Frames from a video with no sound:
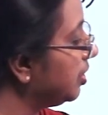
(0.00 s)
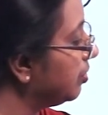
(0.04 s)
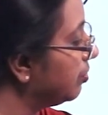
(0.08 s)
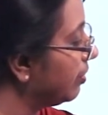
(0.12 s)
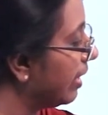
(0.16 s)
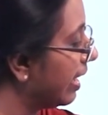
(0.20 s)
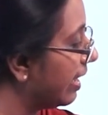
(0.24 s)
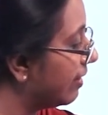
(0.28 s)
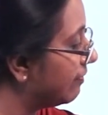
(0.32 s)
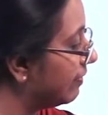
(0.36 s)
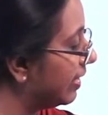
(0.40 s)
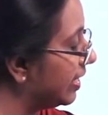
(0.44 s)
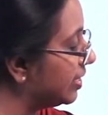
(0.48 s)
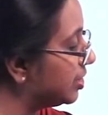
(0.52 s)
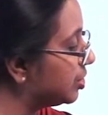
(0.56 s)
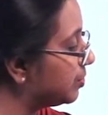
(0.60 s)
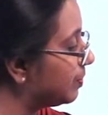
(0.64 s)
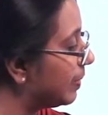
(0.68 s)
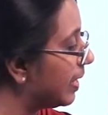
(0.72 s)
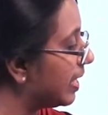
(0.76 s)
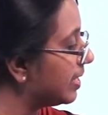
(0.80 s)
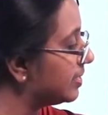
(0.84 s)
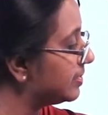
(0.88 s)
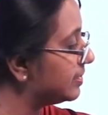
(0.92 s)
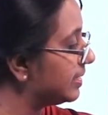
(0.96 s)
you have H+
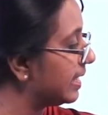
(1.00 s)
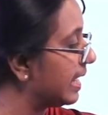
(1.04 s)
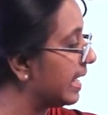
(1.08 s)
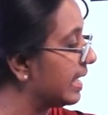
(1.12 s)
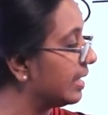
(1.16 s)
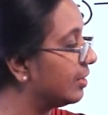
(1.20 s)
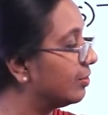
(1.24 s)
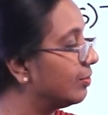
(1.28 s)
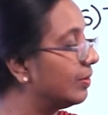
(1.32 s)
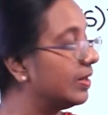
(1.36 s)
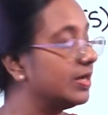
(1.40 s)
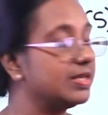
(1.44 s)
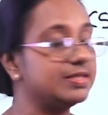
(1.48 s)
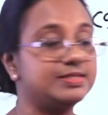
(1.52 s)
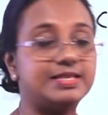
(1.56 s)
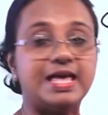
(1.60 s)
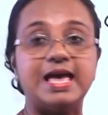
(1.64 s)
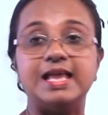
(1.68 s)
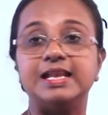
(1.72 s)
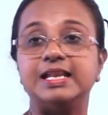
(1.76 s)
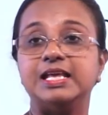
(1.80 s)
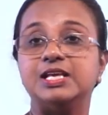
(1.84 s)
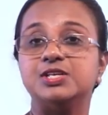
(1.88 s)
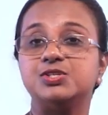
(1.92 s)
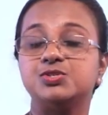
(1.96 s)
aqueous
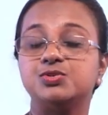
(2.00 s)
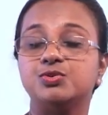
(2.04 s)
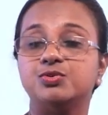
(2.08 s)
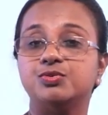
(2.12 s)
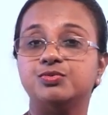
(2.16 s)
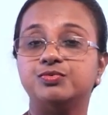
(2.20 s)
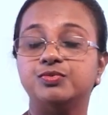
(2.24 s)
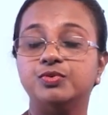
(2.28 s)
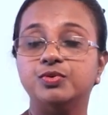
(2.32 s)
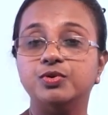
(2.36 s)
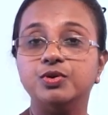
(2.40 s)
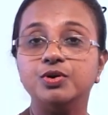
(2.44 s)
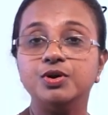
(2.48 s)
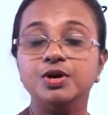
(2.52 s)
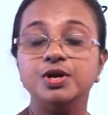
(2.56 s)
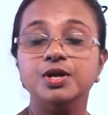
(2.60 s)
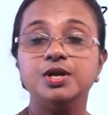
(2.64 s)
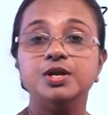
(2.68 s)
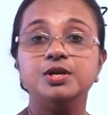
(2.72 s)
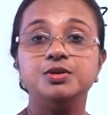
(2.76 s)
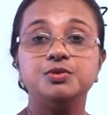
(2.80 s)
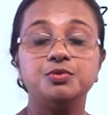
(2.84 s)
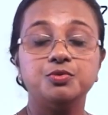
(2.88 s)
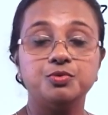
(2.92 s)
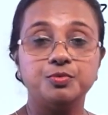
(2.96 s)
and SO4
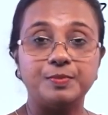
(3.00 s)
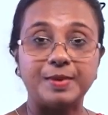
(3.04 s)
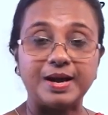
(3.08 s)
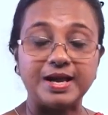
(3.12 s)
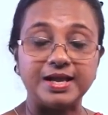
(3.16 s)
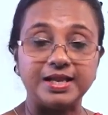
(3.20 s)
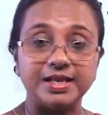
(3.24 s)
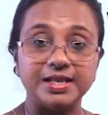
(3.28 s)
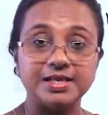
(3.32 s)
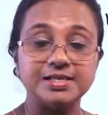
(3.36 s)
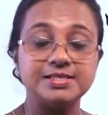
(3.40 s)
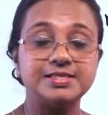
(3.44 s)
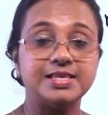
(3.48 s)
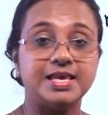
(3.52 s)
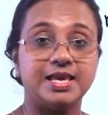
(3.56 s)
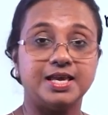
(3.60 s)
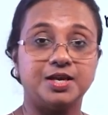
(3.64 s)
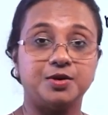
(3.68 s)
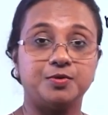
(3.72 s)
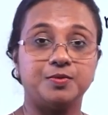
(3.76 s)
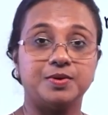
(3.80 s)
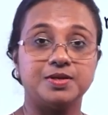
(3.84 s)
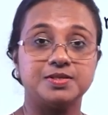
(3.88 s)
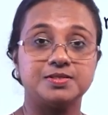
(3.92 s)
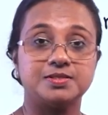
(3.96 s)
2-
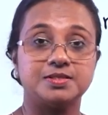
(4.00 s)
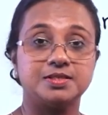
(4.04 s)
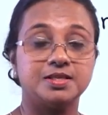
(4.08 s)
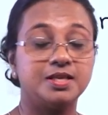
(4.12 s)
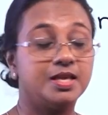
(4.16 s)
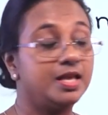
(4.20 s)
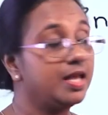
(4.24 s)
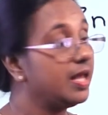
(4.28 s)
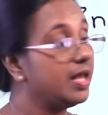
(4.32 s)
aqueous.